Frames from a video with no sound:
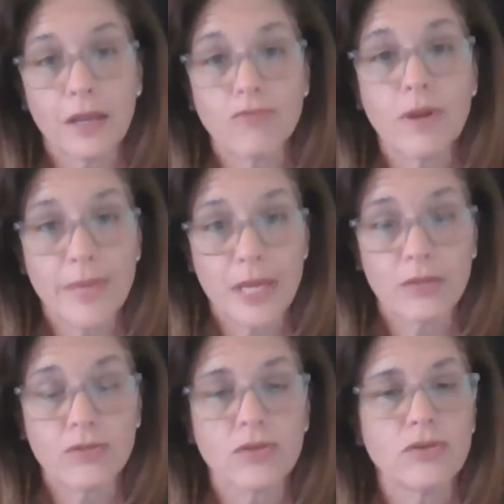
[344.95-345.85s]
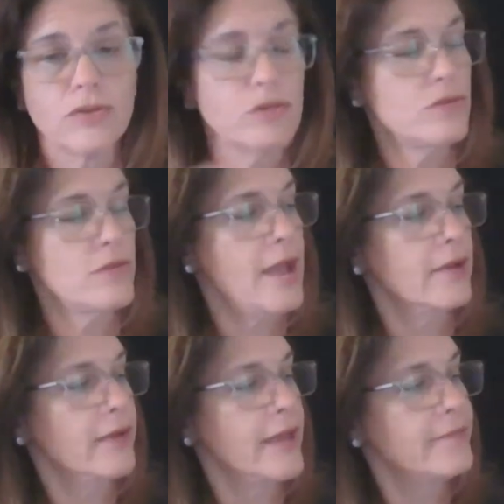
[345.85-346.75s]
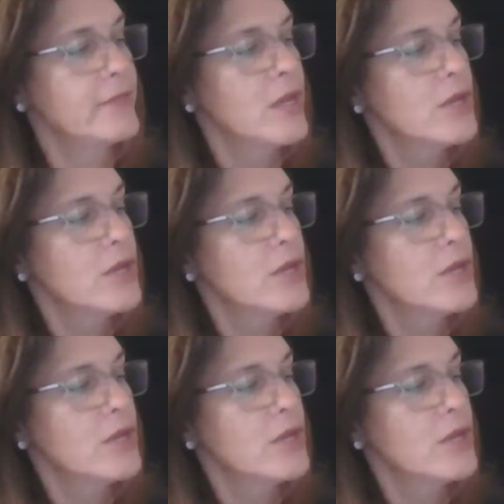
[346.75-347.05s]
a rubbing. So you can do that, okay?